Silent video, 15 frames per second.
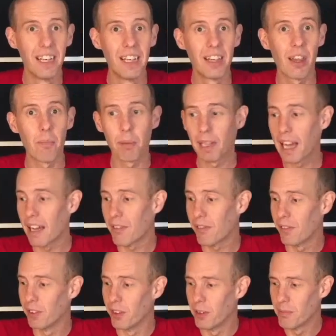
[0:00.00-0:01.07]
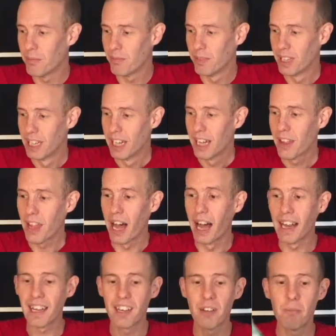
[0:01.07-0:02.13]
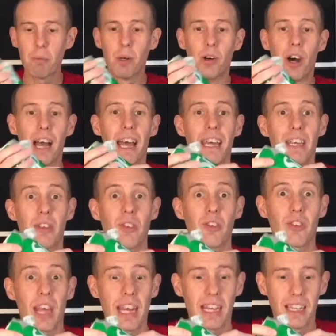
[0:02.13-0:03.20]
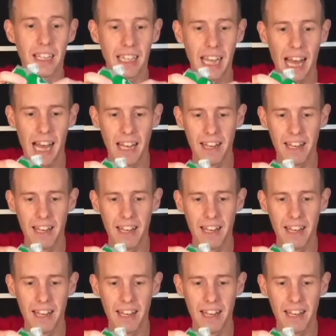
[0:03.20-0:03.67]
the platform that I can put a second can